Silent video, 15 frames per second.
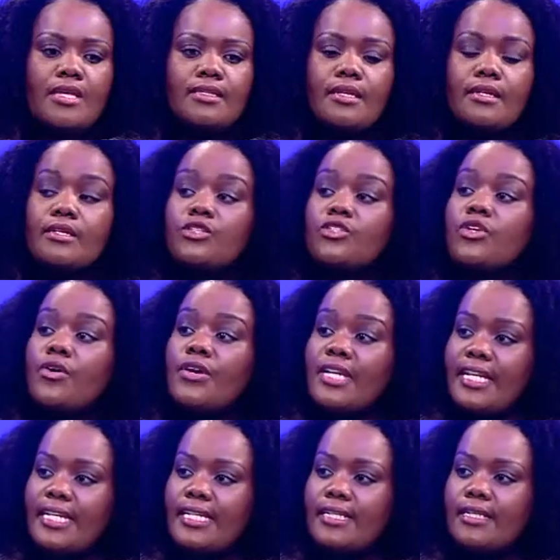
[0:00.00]
is that
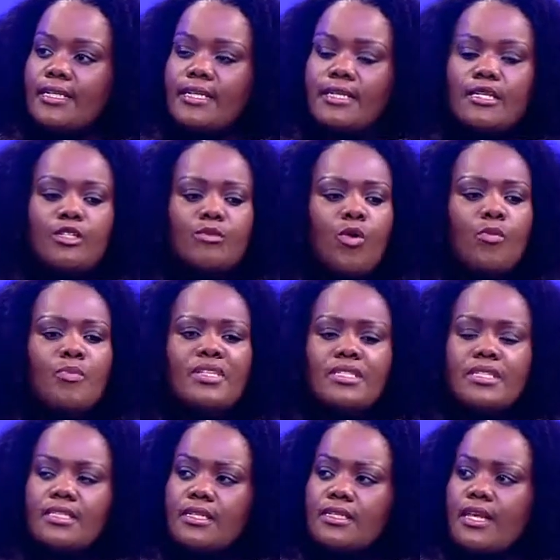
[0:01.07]
historically, small
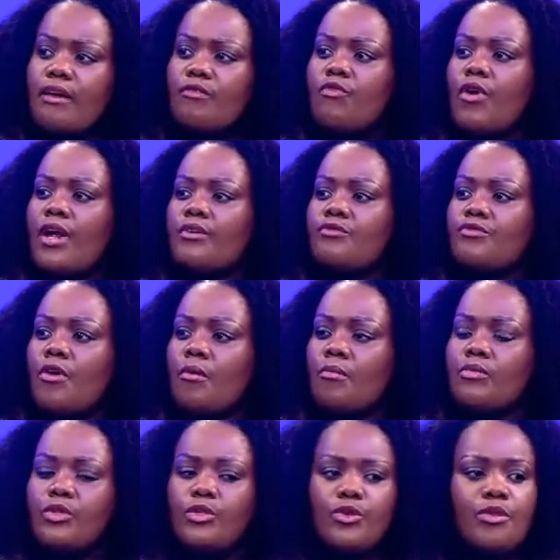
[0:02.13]
businesses have run
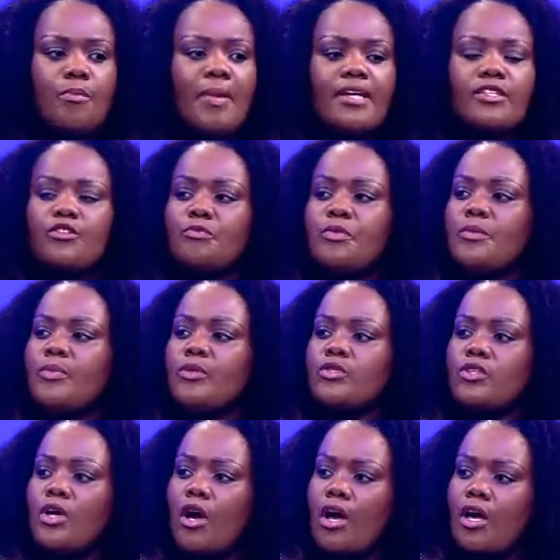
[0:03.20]
from, you know, the backs of
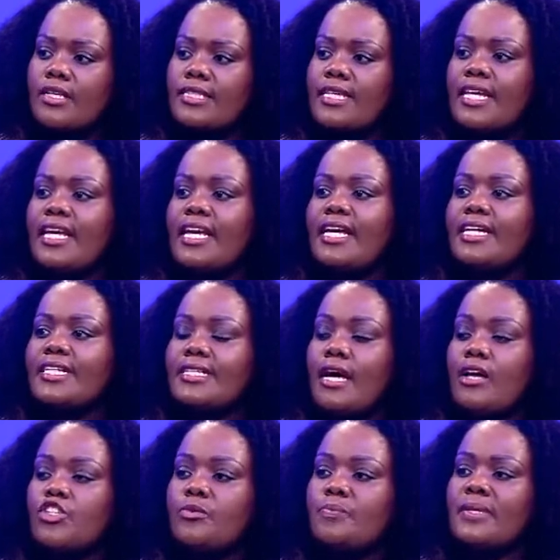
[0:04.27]
people's cars in
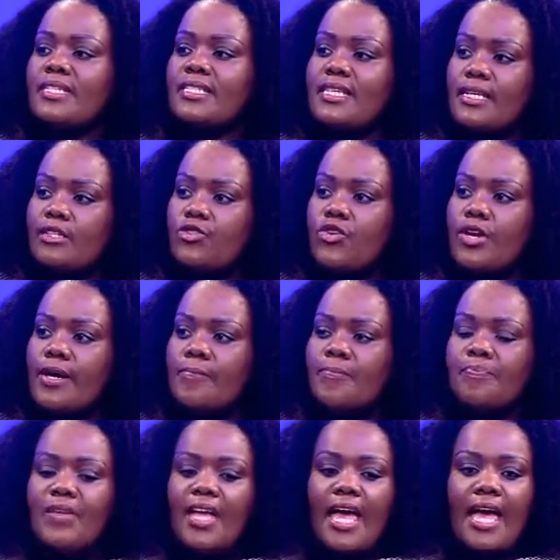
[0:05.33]
township,
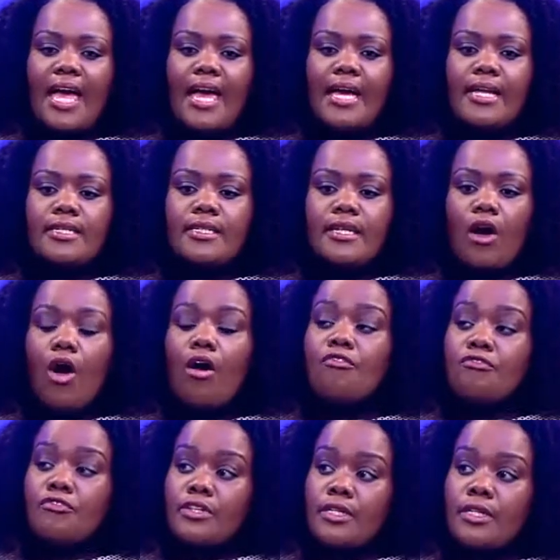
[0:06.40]
etc. And
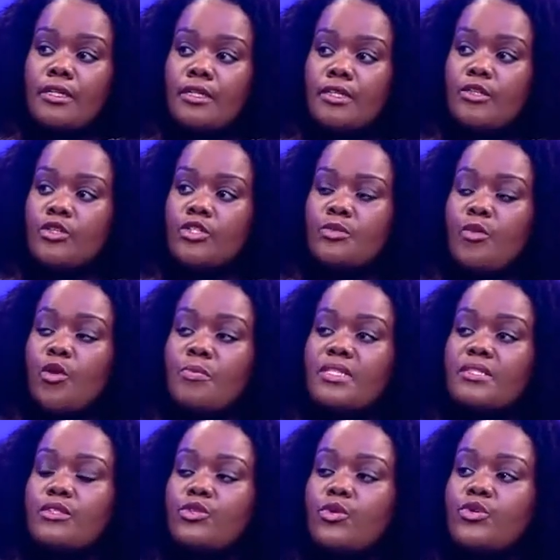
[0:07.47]
often the small
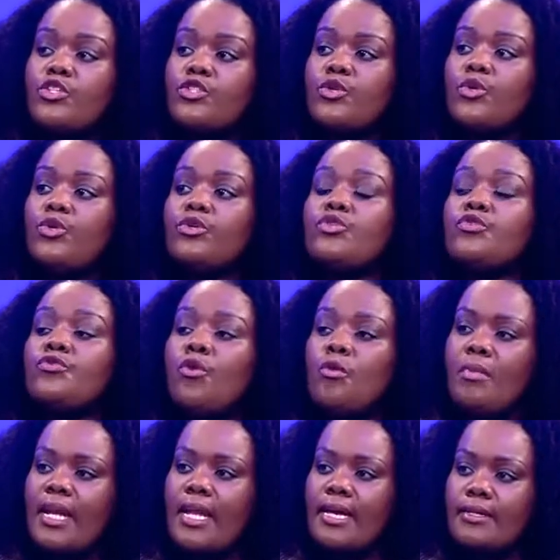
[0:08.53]
business owners don't look to
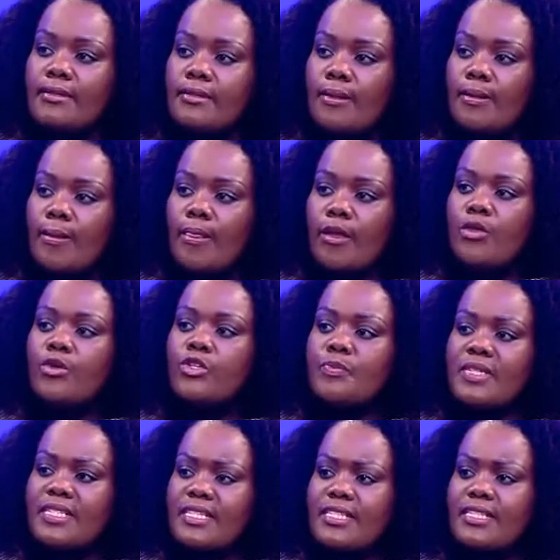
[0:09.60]
formalize
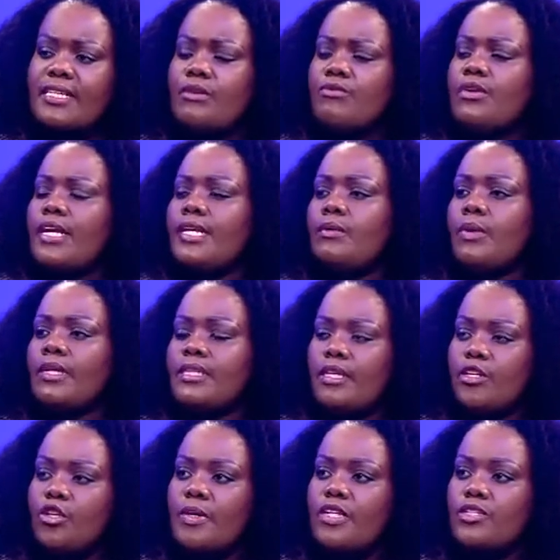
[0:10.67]
those businesses. And really what
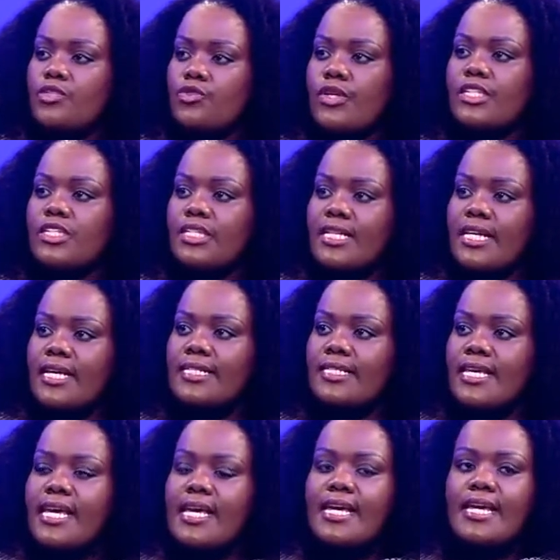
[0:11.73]
the incubation structure
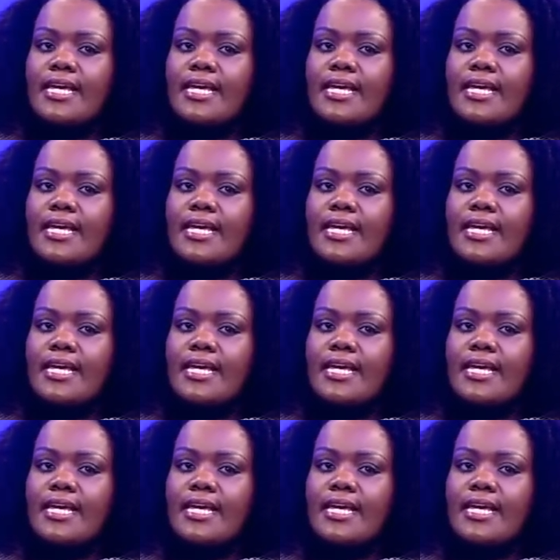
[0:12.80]
does